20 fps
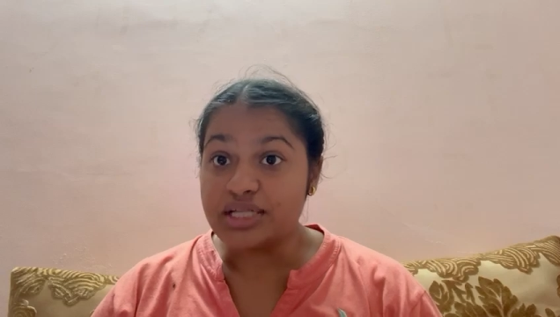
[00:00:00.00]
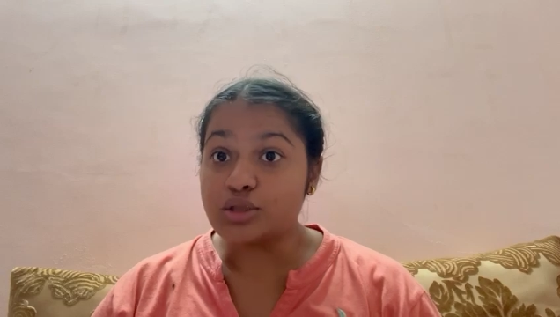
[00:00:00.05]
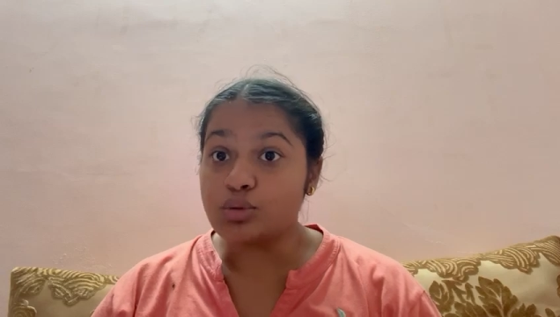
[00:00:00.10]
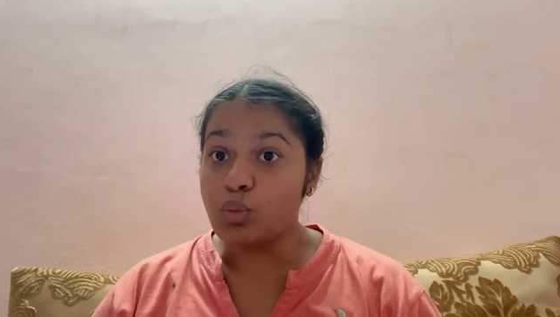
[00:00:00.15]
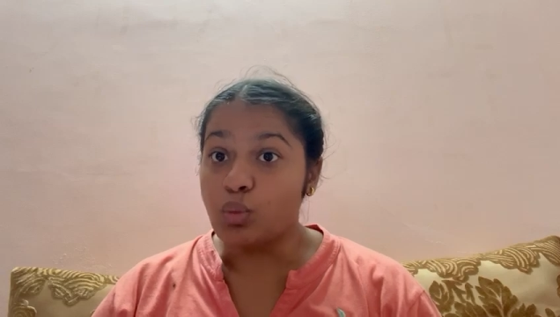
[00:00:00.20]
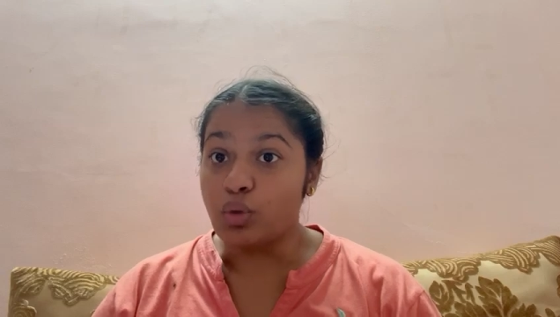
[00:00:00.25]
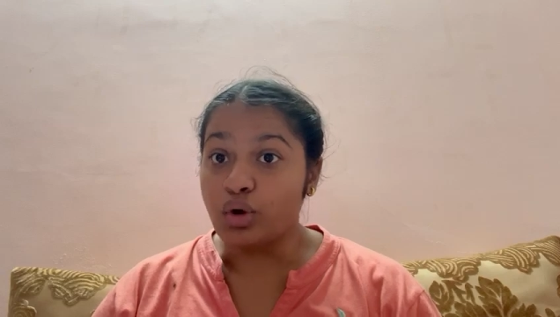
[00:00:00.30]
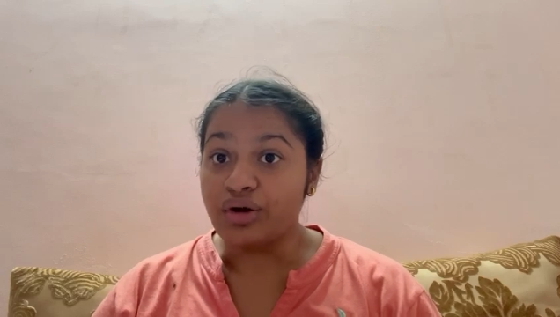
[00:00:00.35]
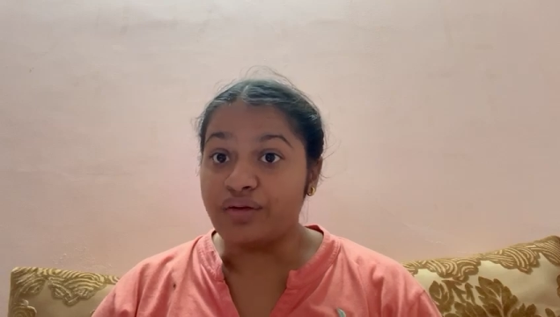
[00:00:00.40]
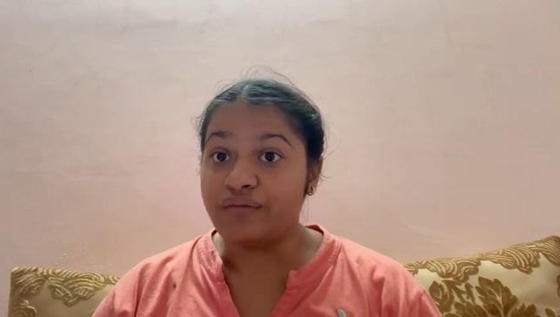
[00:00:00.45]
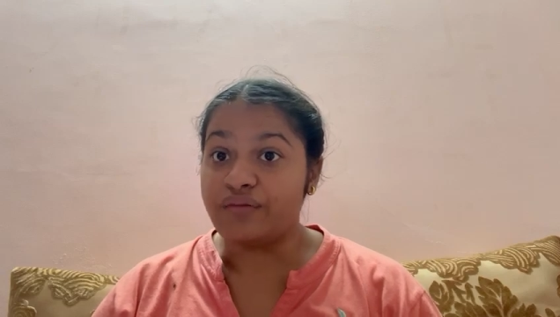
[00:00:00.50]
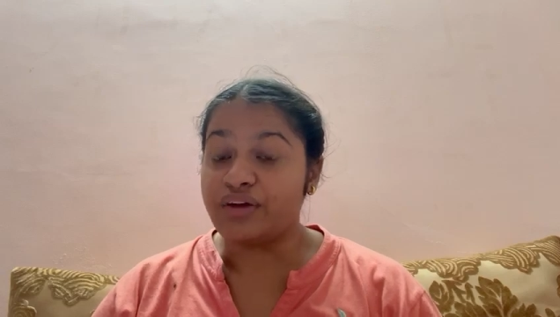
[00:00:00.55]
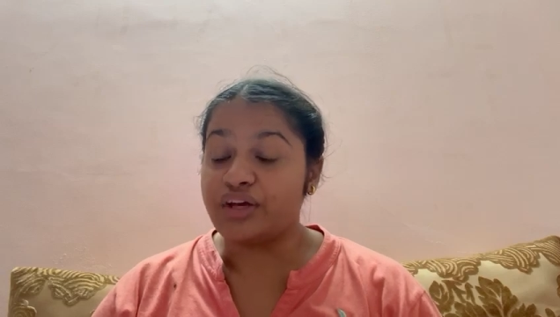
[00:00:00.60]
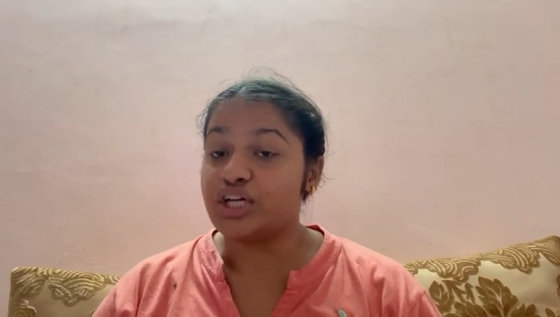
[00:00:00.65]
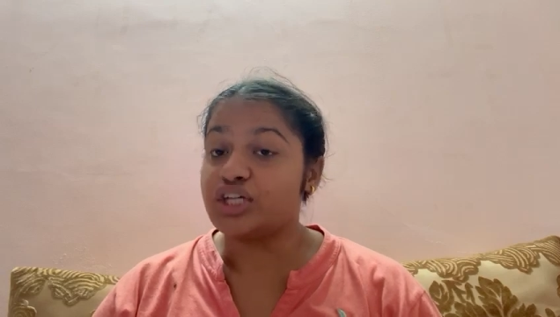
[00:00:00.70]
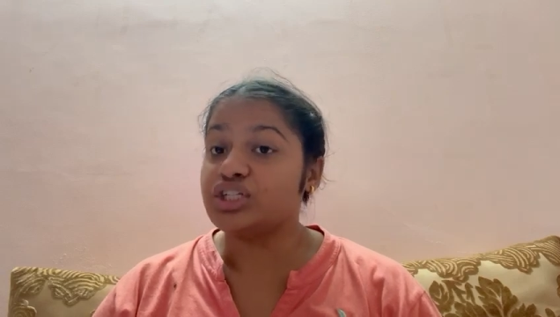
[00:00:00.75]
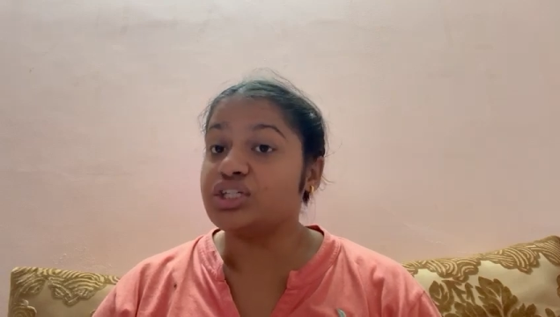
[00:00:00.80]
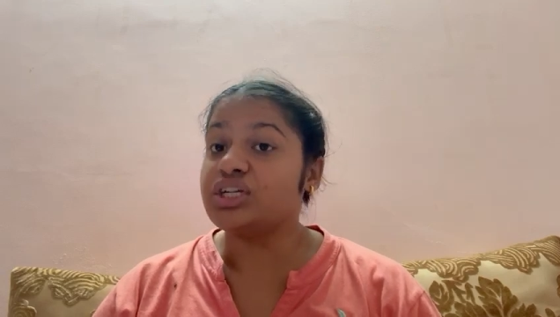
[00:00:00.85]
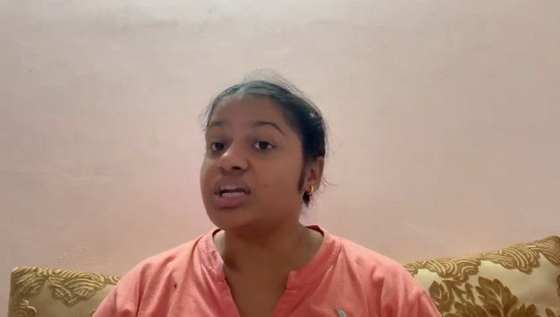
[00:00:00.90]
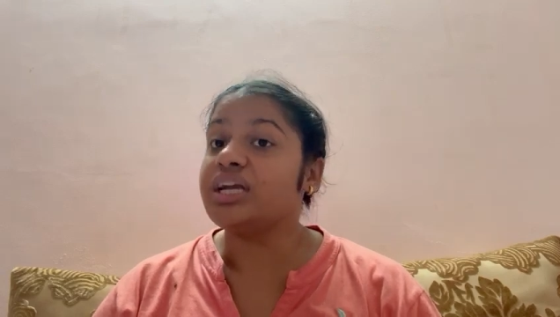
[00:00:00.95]

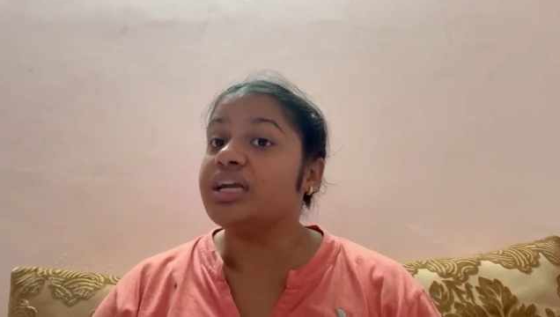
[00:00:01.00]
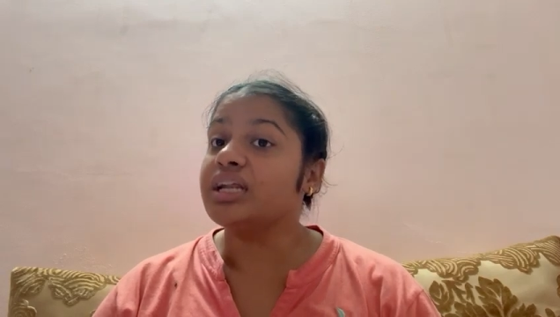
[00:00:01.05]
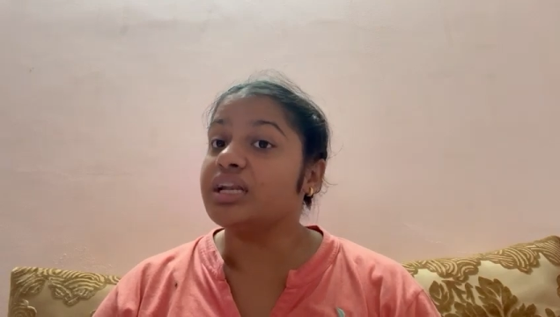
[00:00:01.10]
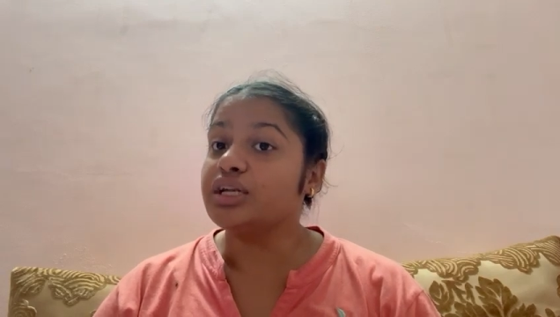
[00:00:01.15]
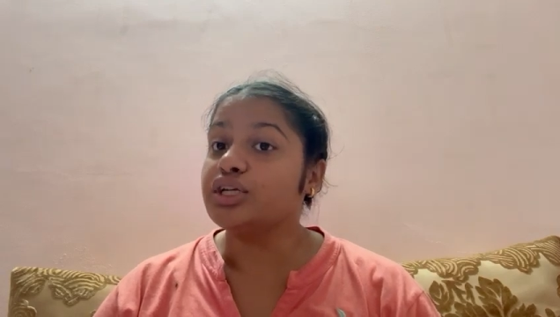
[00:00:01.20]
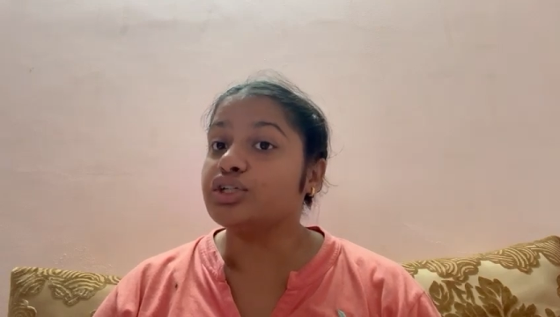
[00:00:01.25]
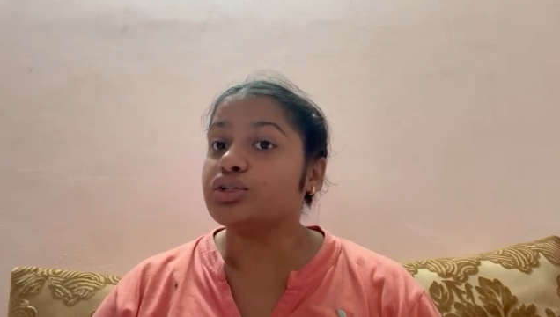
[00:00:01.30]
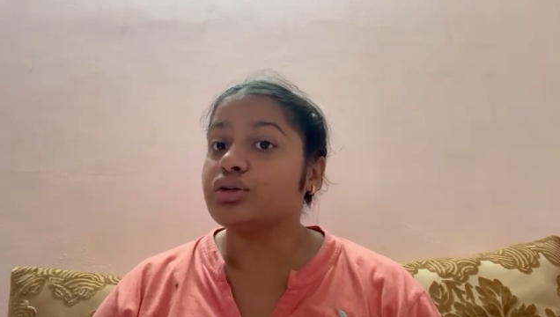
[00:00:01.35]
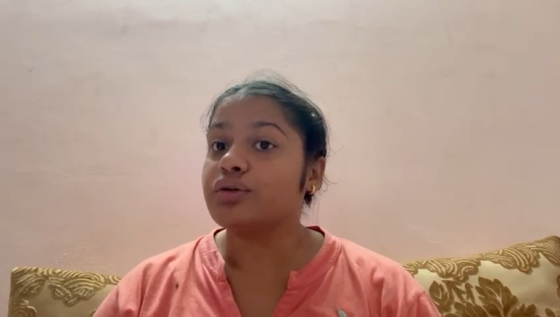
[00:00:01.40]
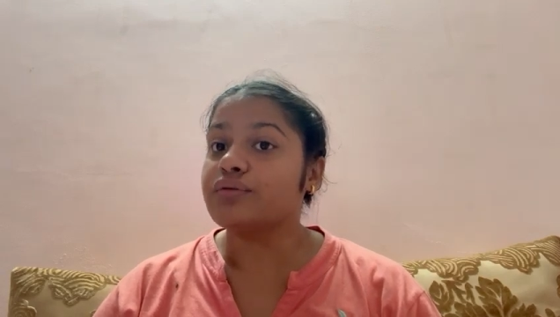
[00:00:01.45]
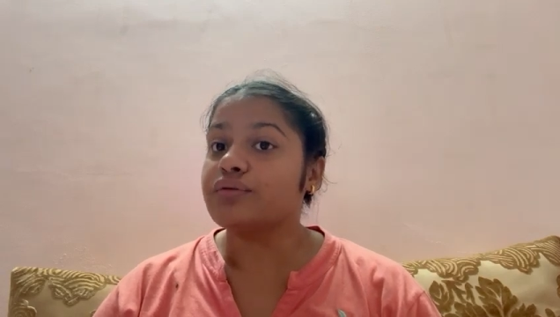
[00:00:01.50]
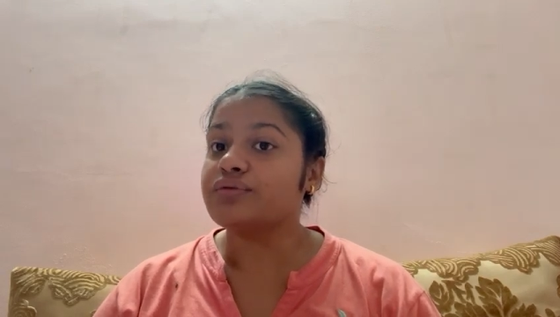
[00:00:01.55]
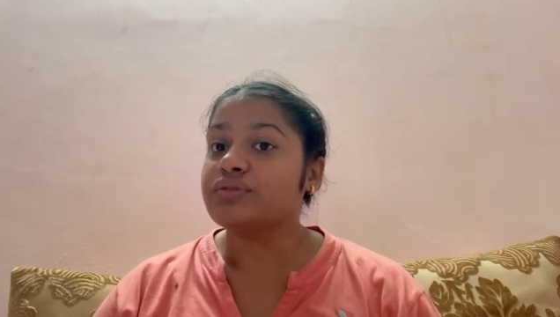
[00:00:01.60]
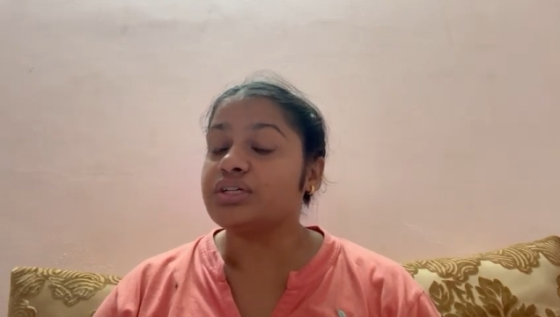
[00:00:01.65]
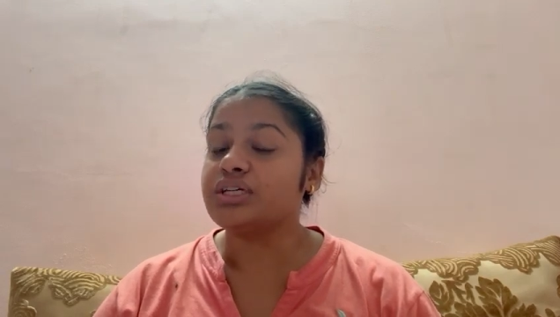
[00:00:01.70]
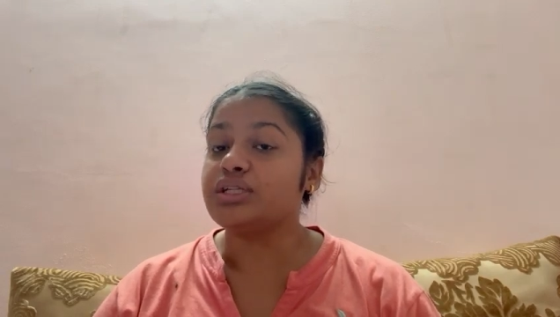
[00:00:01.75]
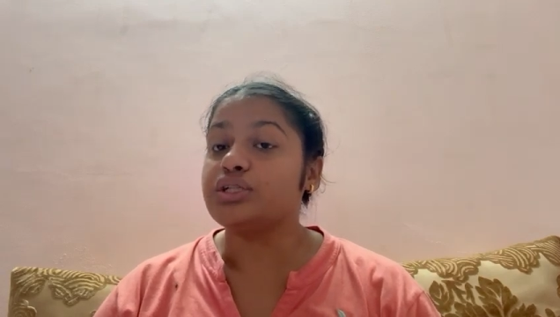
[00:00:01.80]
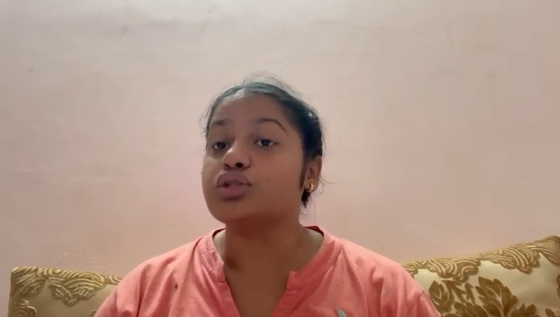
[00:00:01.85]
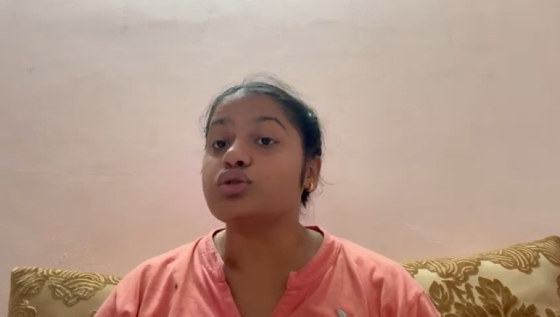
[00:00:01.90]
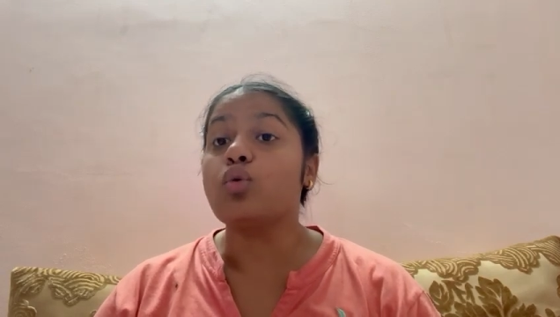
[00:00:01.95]
Modification and deletion of
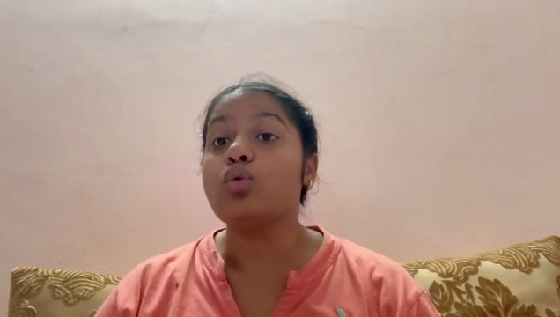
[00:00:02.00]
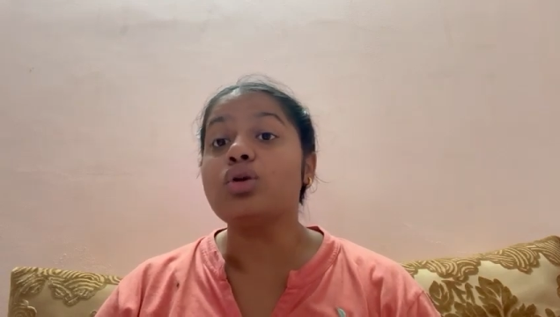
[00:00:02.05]
scenes.